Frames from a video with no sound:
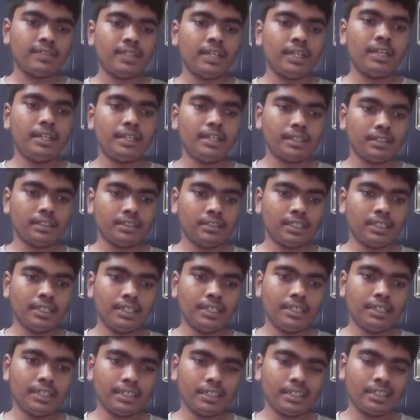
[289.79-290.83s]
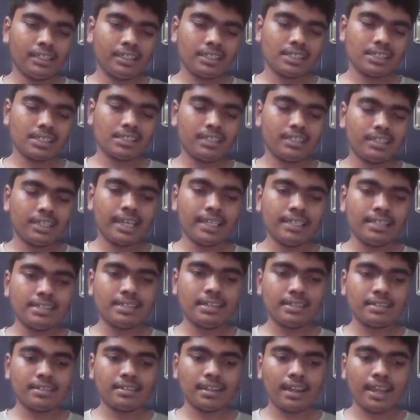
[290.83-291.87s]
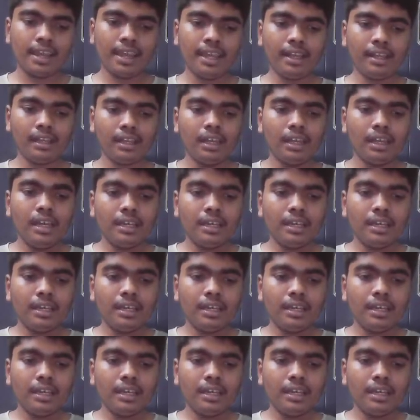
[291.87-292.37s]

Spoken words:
that tells us like